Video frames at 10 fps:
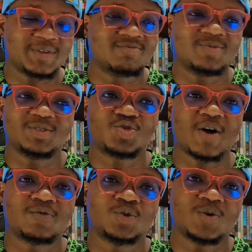We, we
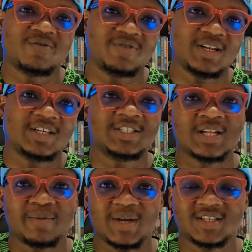traveled to a village in
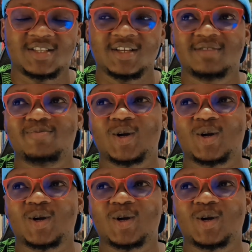Abia State.